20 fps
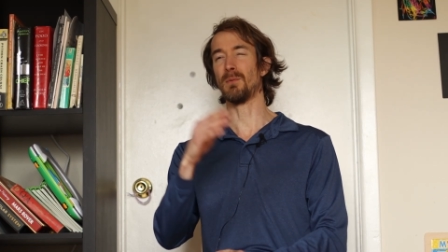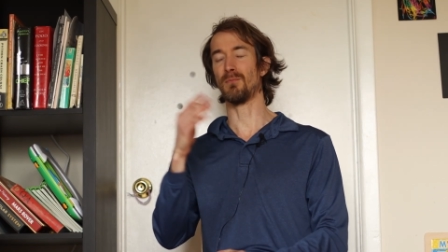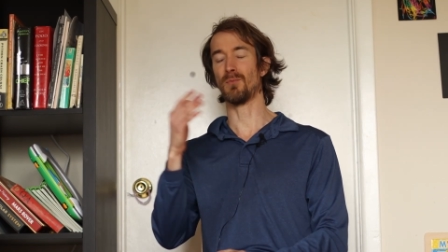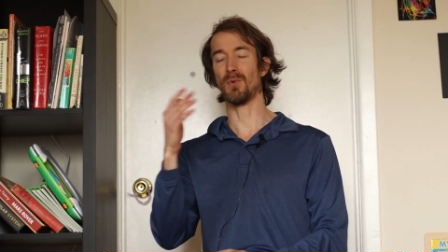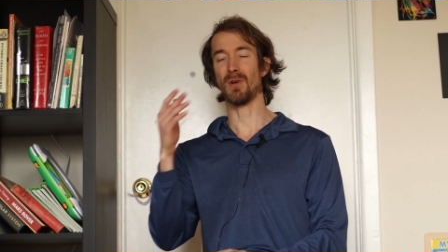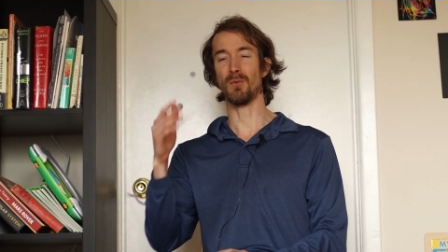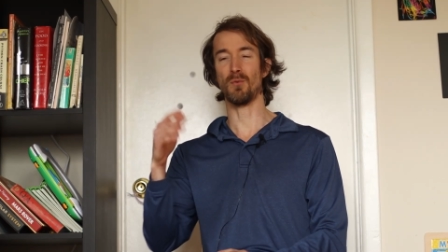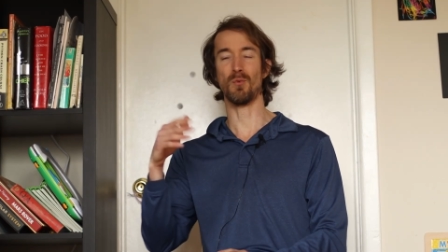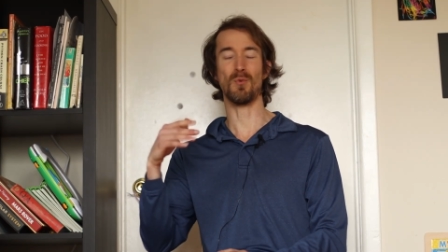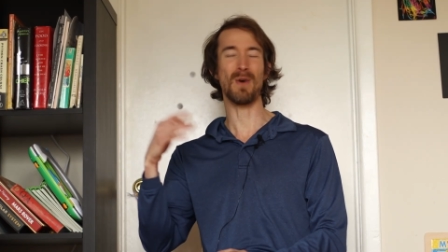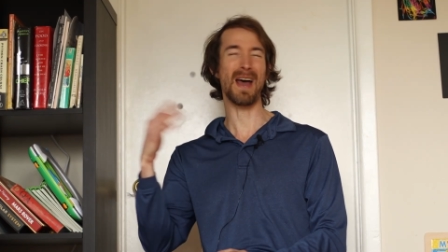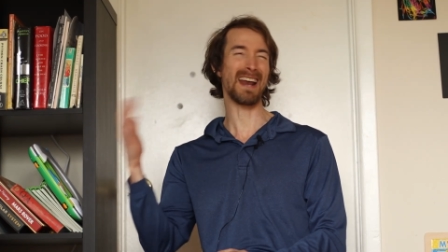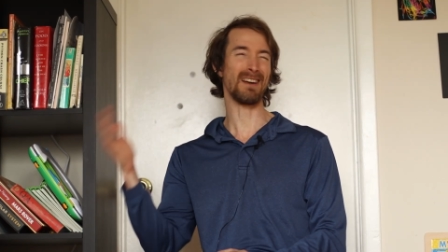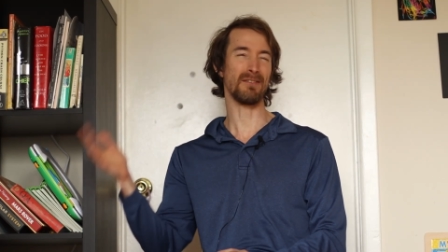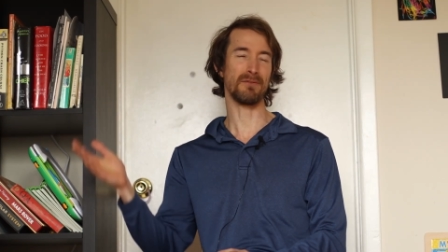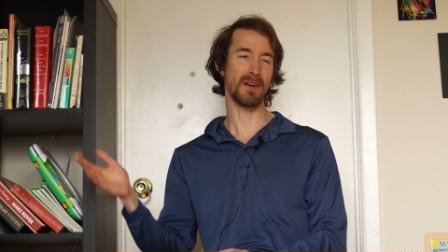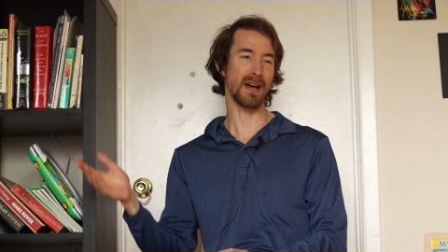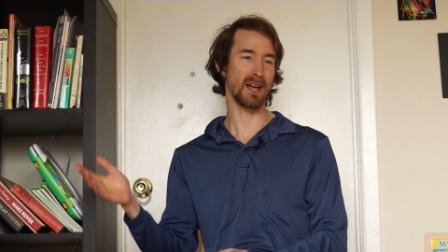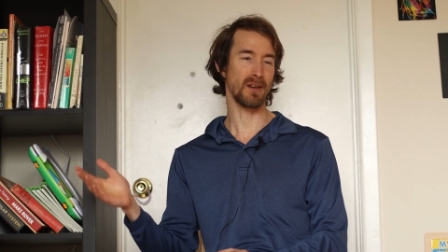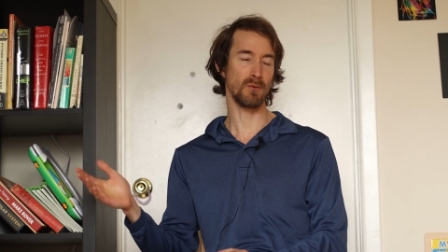We
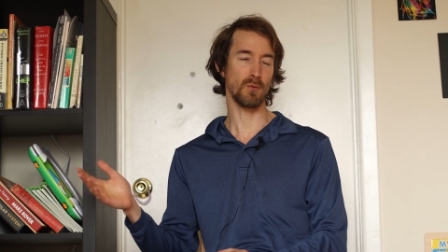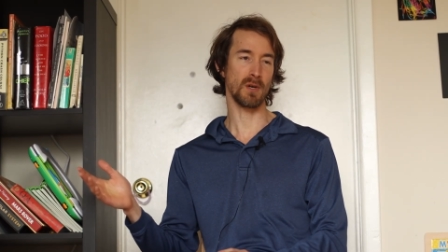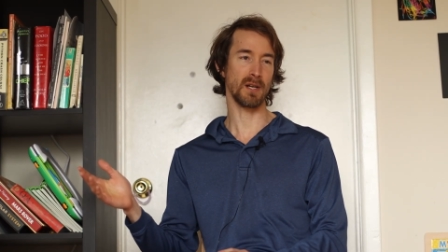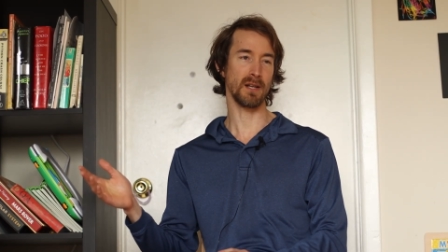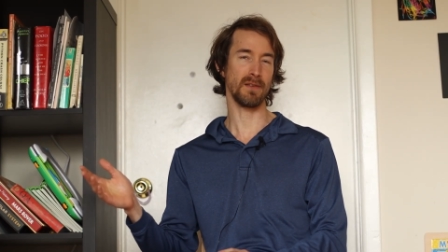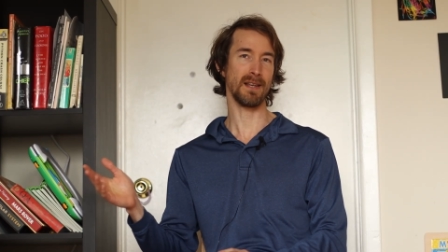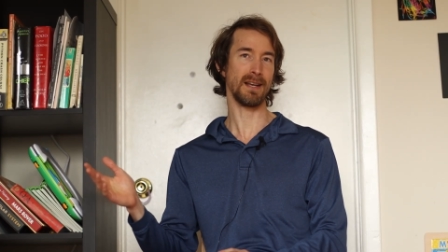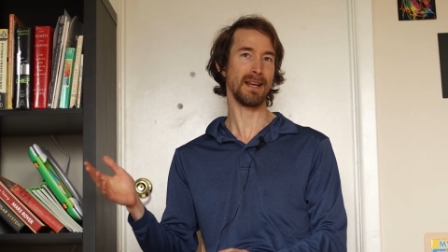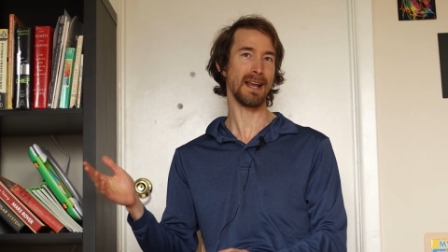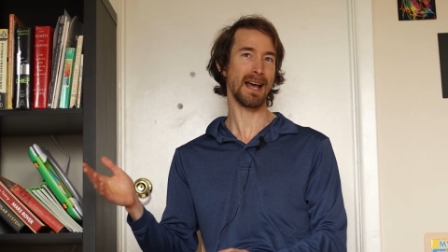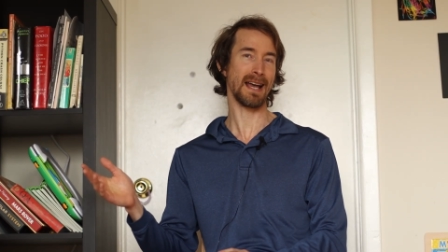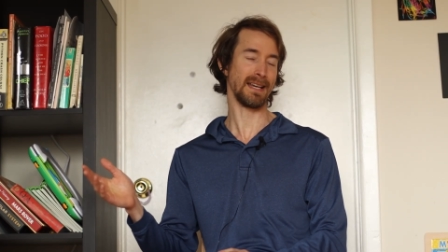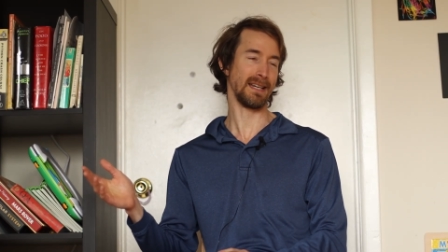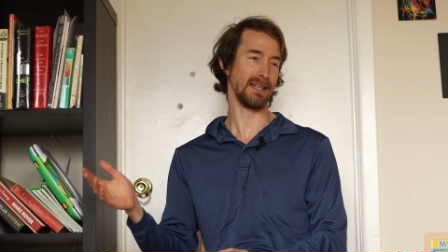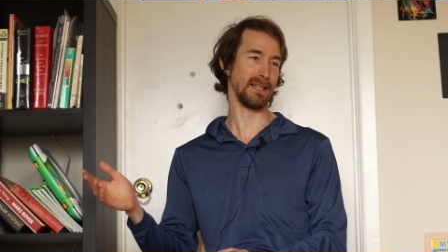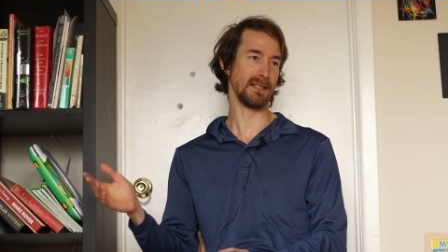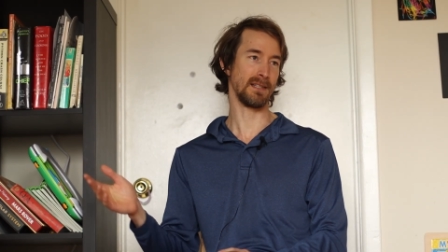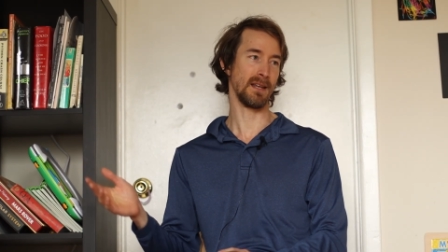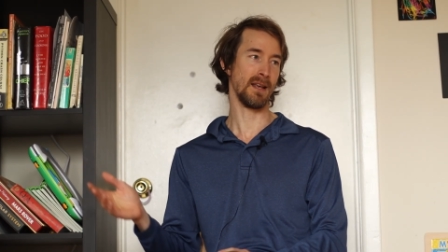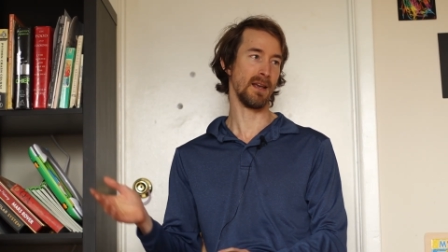ratified one in the
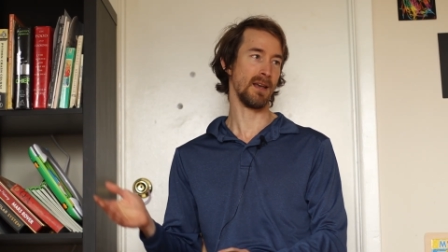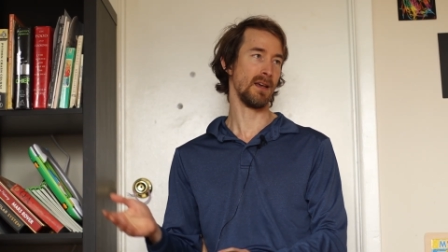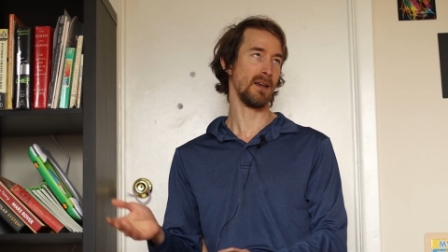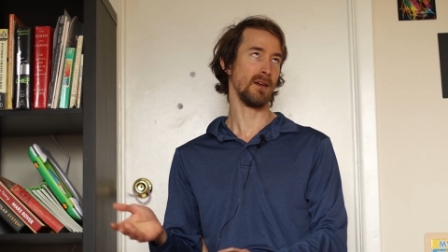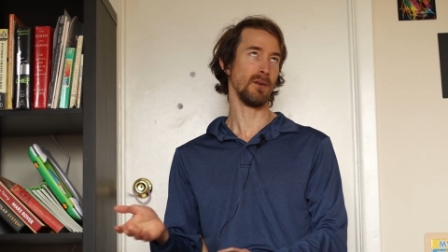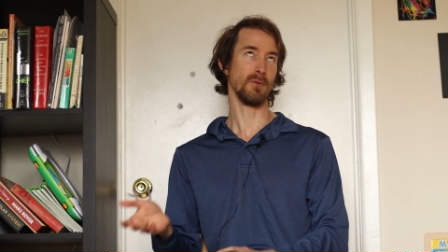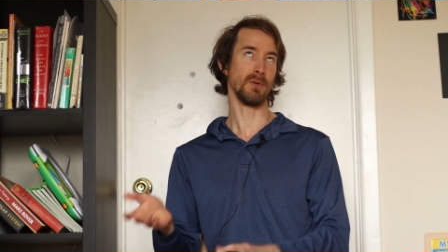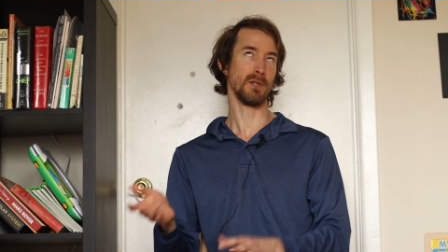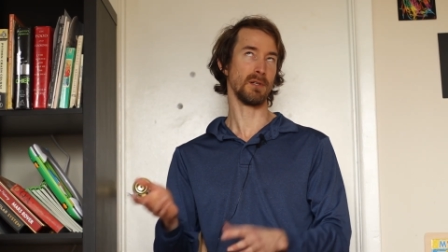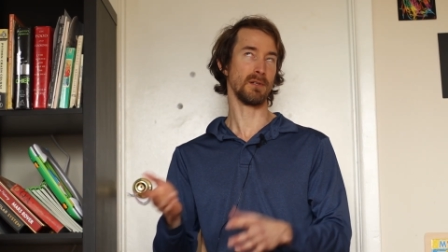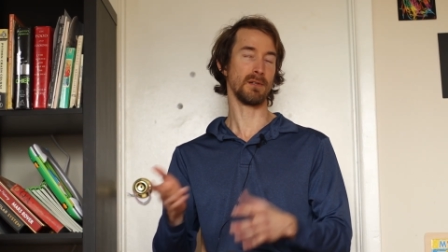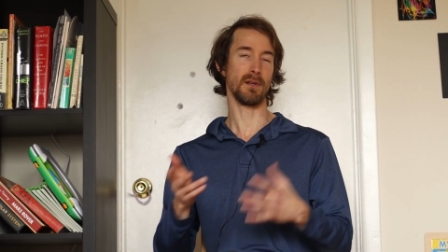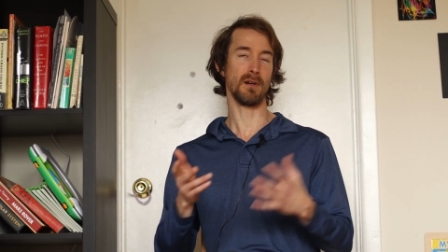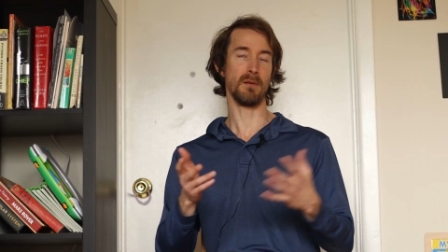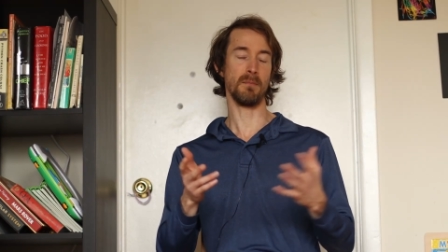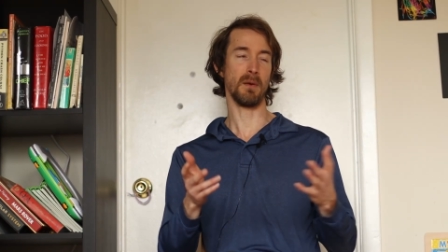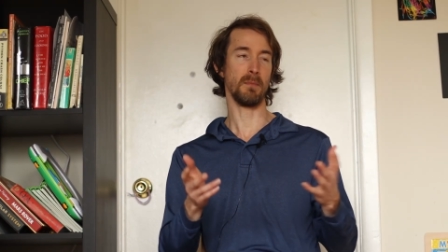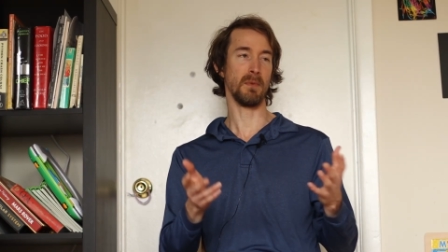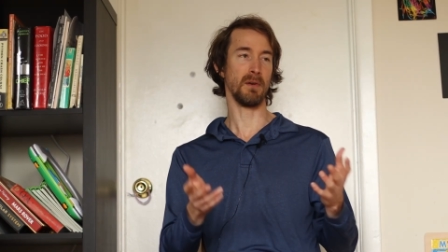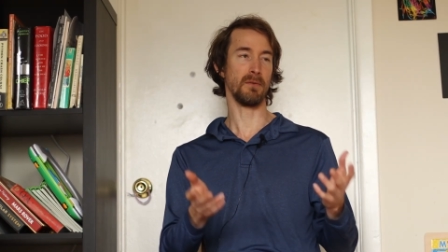90s, which is an
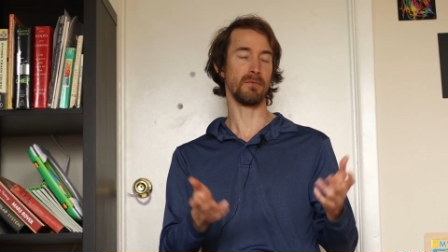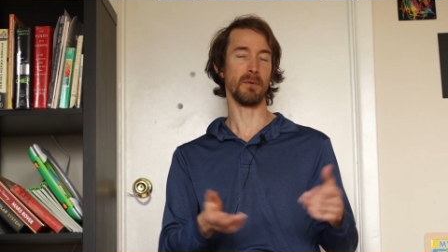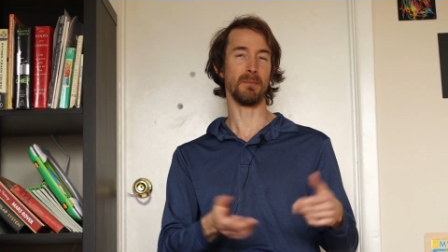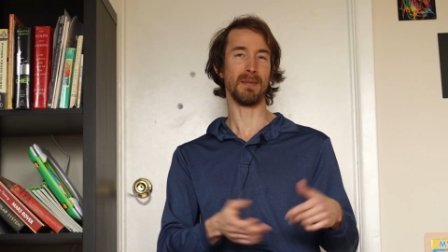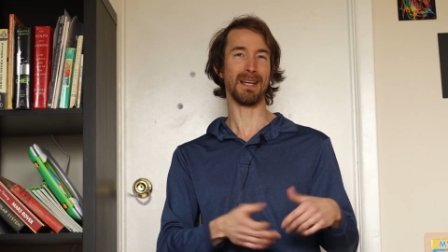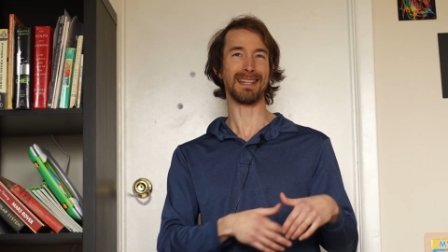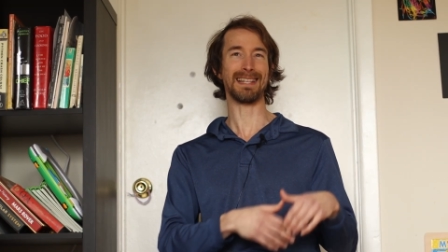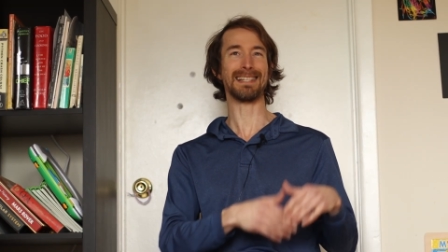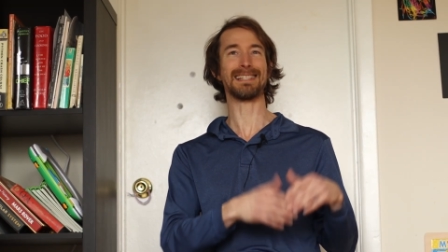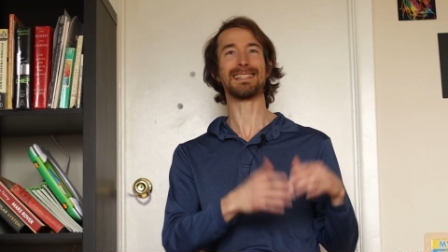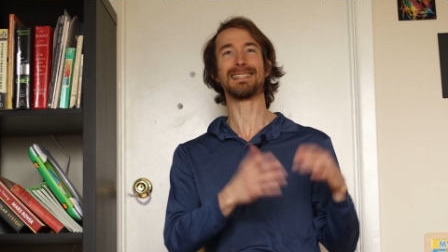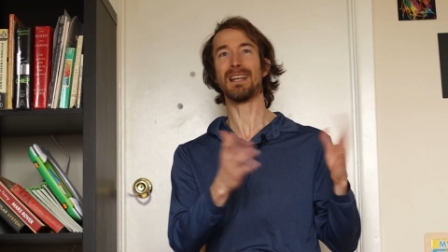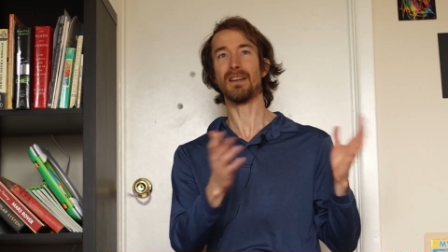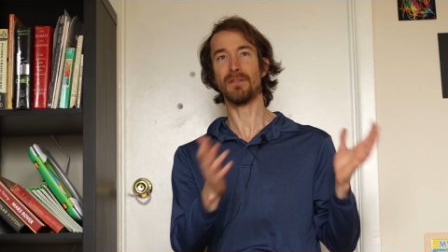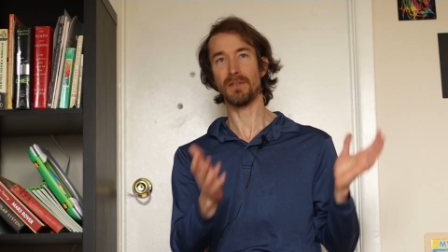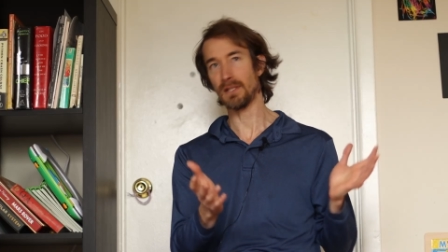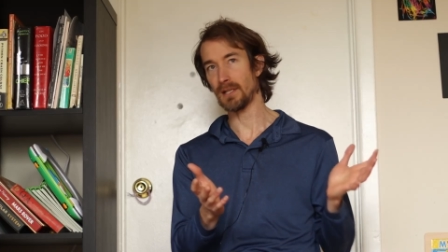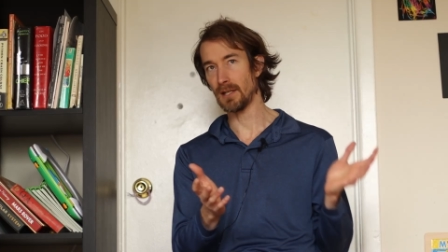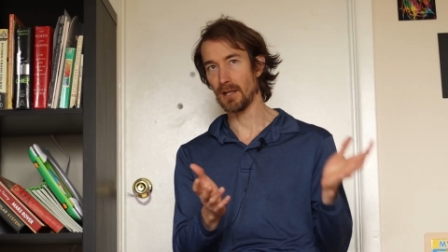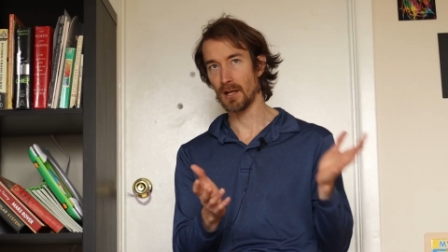amendment from like the
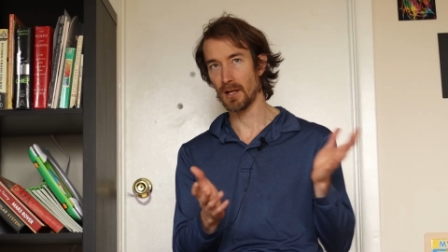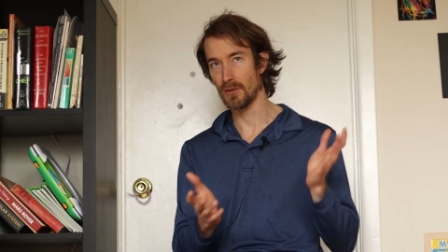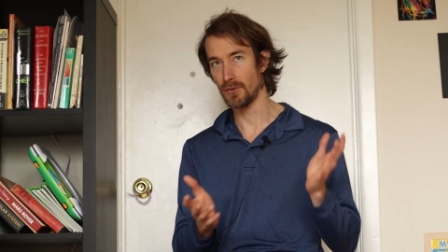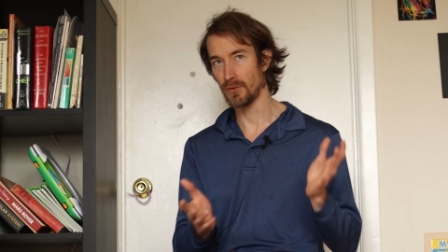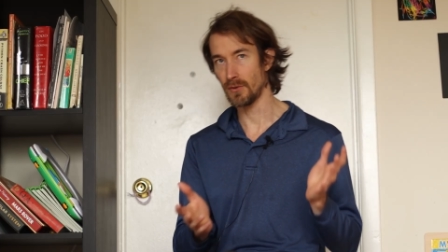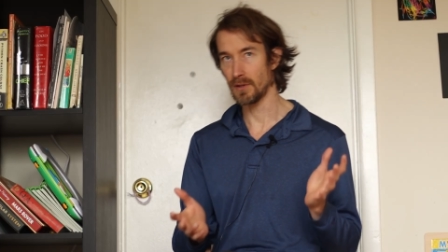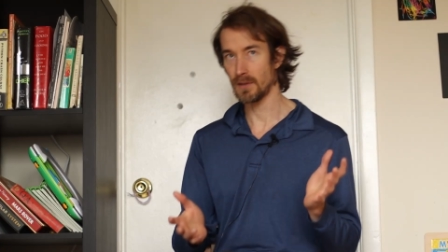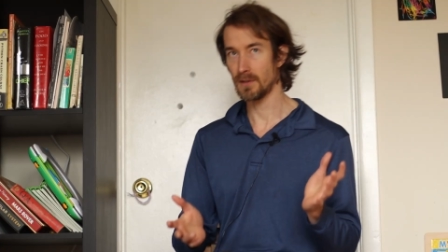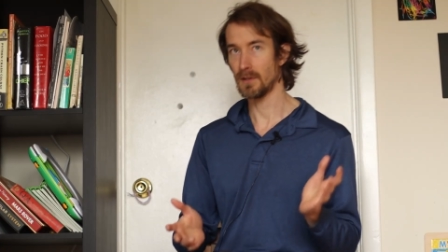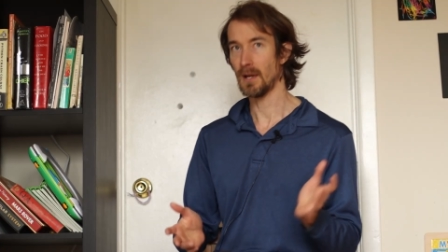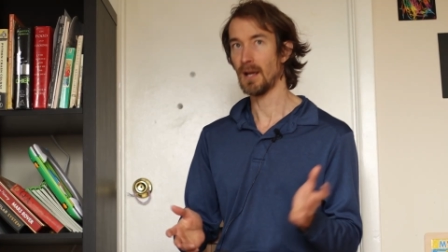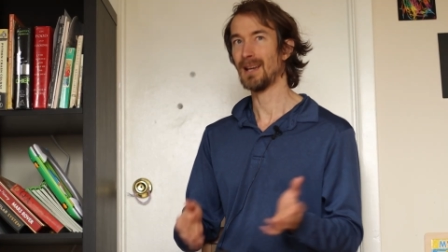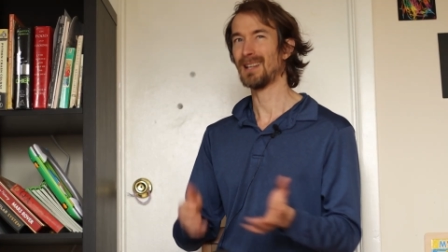1700s.